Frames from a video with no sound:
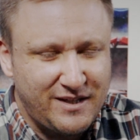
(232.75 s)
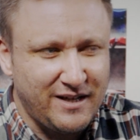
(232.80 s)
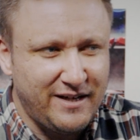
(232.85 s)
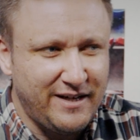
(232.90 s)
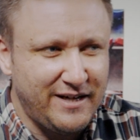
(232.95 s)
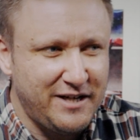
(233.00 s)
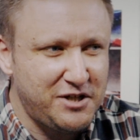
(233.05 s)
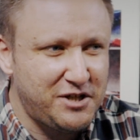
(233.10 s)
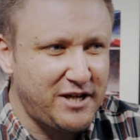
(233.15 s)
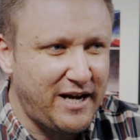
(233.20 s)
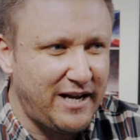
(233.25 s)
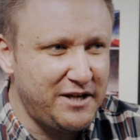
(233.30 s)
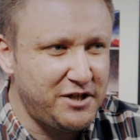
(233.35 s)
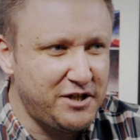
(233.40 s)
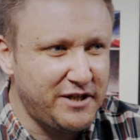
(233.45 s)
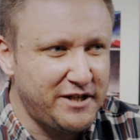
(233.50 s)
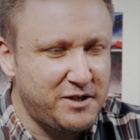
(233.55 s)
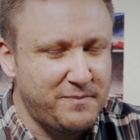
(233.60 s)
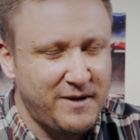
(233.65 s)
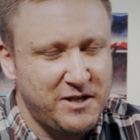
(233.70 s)
It is
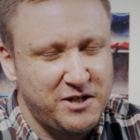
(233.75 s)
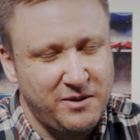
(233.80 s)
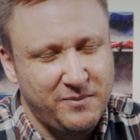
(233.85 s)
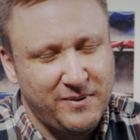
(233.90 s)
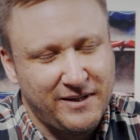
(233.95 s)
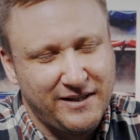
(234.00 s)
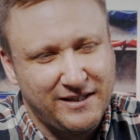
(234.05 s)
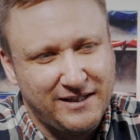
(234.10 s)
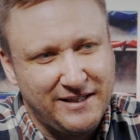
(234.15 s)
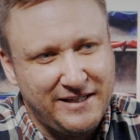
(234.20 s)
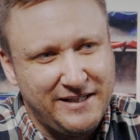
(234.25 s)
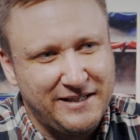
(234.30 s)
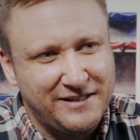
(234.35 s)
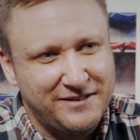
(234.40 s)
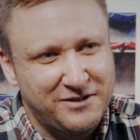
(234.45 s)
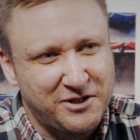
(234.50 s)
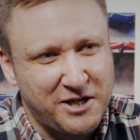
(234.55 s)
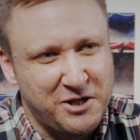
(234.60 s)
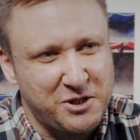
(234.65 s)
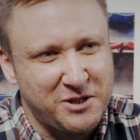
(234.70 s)
challenging, especially when the league
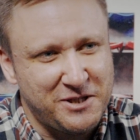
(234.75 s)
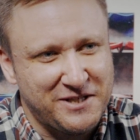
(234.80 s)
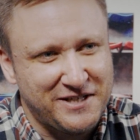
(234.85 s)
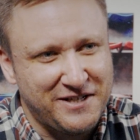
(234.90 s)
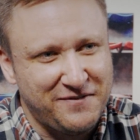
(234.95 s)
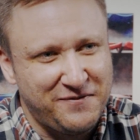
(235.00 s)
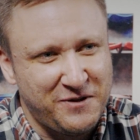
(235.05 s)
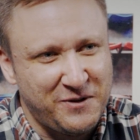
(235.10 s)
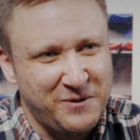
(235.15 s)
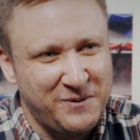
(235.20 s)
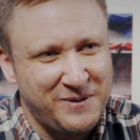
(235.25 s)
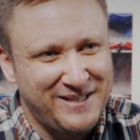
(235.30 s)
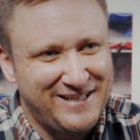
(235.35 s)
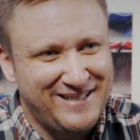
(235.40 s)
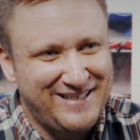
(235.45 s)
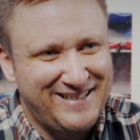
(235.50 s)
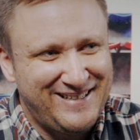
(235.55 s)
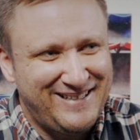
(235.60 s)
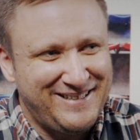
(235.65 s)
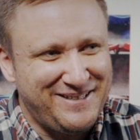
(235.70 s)
schedulers give you,
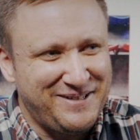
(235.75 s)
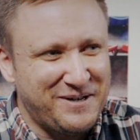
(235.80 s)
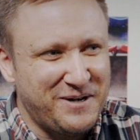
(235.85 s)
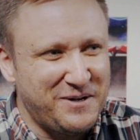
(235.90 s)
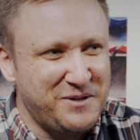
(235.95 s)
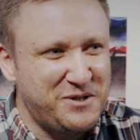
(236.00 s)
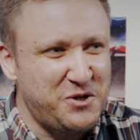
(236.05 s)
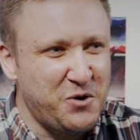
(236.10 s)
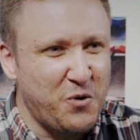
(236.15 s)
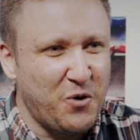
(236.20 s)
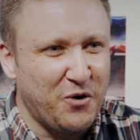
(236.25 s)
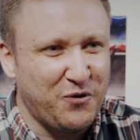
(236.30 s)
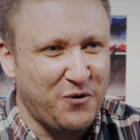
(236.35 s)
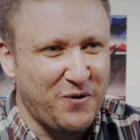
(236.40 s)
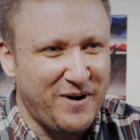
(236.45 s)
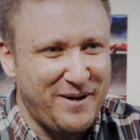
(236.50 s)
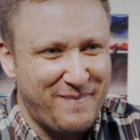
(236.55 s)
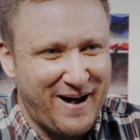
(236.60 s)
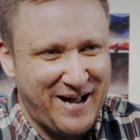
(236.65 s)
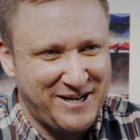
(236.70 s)
2 or
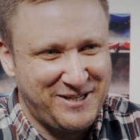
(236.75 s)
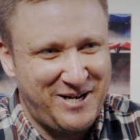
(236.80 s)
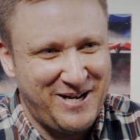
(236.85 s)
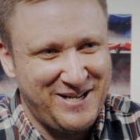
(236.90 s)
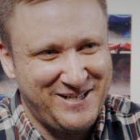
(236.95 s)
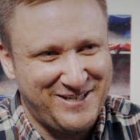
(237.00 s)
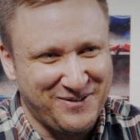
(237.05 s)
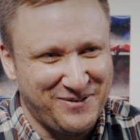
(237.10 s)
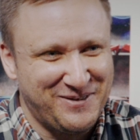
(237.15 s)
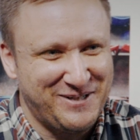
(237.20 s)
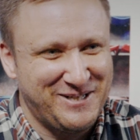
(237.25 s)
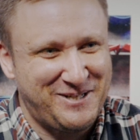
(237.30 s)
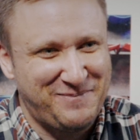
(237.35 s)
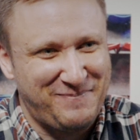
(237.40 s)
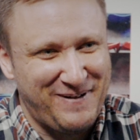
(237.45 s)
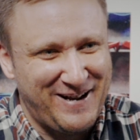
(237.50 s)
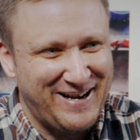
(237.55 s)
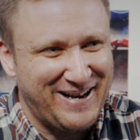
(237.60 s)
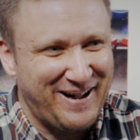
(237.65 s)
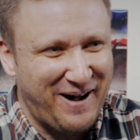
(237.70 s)
3 matches on the
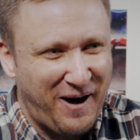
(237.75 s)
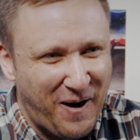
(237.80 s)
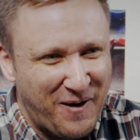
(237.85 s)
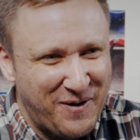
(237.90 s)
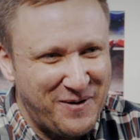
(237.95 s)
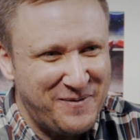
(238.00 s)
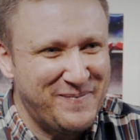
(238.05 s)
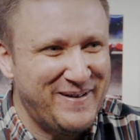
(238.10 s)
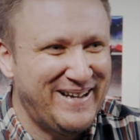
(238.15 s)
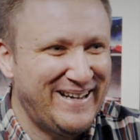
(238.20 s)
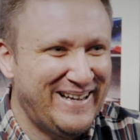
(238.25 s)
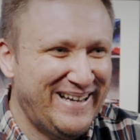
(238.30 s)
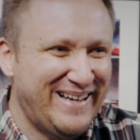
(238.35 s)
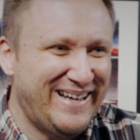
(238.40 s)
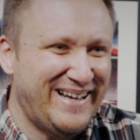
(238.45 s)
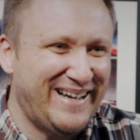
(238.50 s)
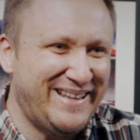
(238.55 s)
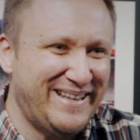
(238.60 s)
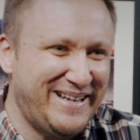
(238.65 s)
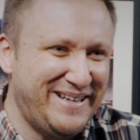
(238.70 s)
spin at home,
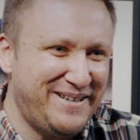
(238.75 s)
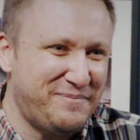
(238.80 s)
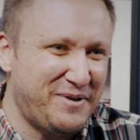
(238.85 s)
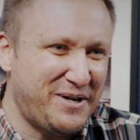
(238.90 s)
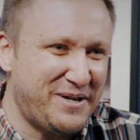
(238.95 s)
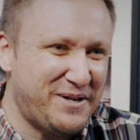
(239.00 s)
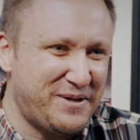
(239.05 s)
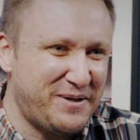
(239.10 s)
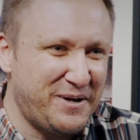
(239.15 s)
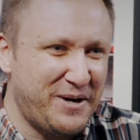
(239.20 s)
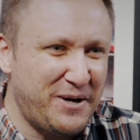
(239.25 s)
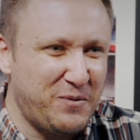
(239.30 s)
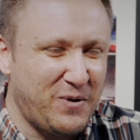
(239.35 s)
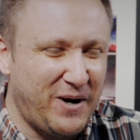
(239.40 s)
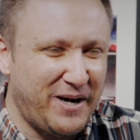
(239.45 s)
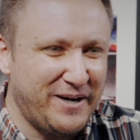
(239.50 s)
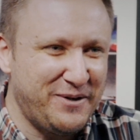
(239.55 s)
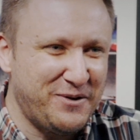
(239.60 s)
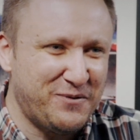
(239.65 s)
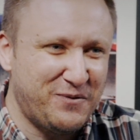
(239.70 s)
and then by the third
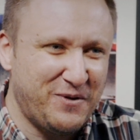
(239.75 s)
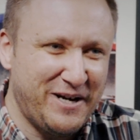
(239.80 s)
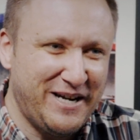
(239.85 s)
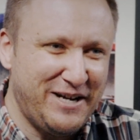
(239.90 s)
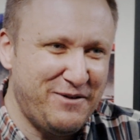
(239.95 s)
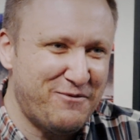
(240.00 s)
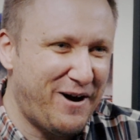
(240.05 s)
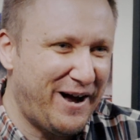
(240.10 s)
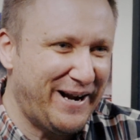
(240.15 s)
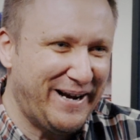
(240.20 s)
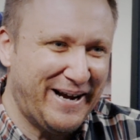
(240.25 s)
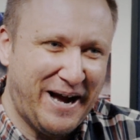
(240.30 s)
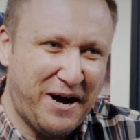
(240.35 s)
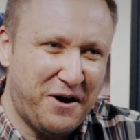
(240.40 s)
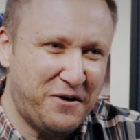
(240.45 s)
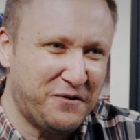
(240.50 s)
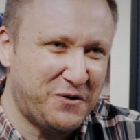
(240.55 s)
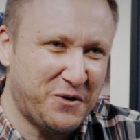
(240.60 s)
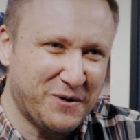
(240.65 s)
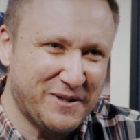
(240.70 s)
one you're really running
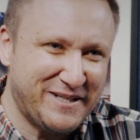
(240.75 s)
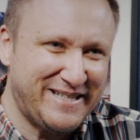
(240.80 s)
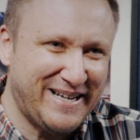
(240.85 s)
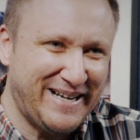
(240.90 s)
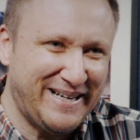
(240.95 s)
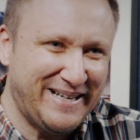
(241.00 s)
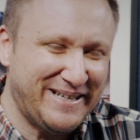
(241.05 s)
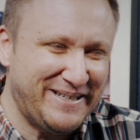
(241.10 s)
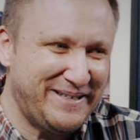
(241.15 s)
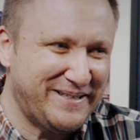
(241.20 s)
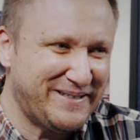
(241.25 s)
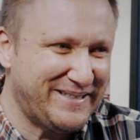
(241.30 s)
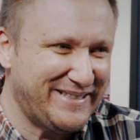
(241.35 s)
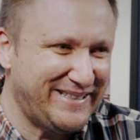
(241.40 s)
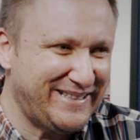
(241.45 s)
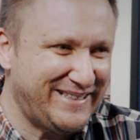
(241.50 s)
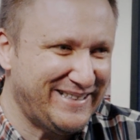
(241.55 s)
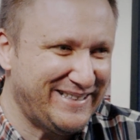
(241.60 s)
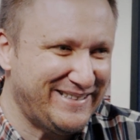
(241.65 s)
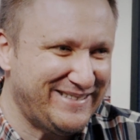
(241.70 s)
out of content, and you're
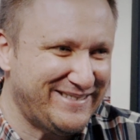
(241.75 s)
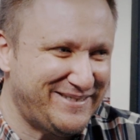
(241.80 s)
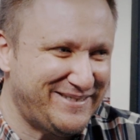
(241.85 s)
thinking,